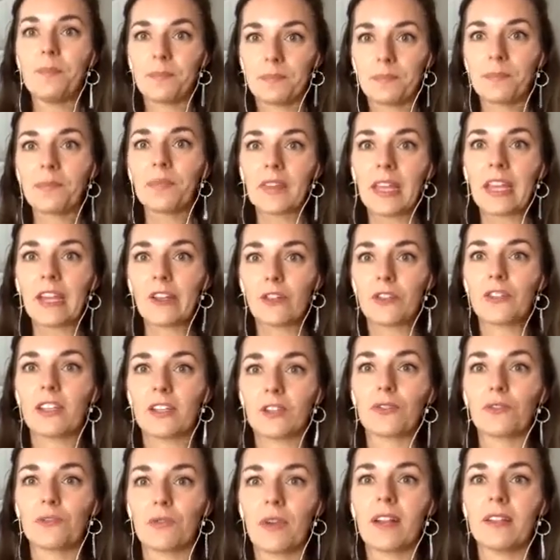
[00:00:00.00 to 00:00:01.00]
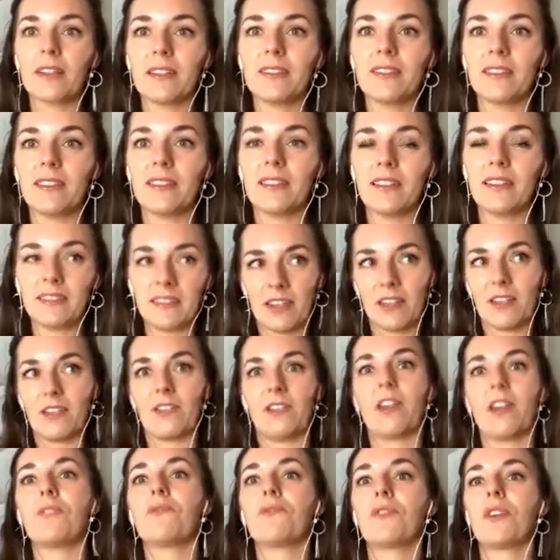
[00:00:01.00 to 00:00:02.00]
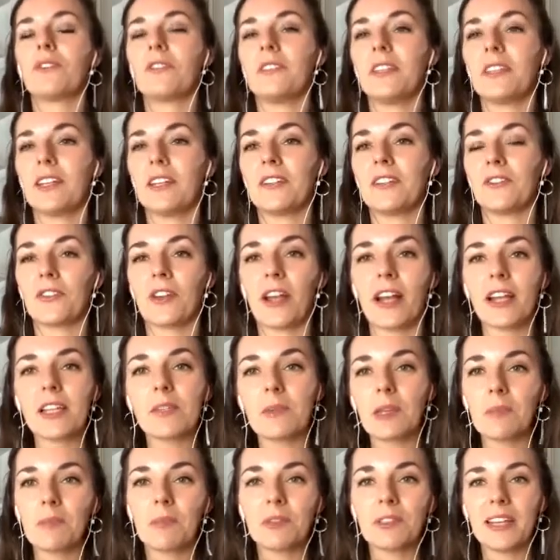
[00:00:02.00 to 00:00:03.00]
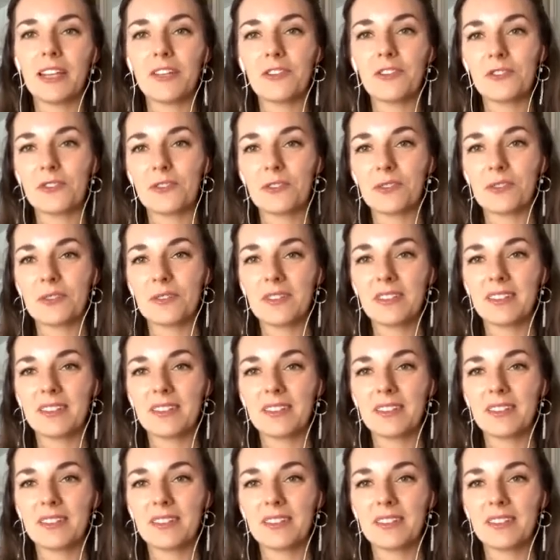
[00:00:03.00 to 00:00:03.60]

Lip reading: their sexuality and their erotic and orgasmic potential.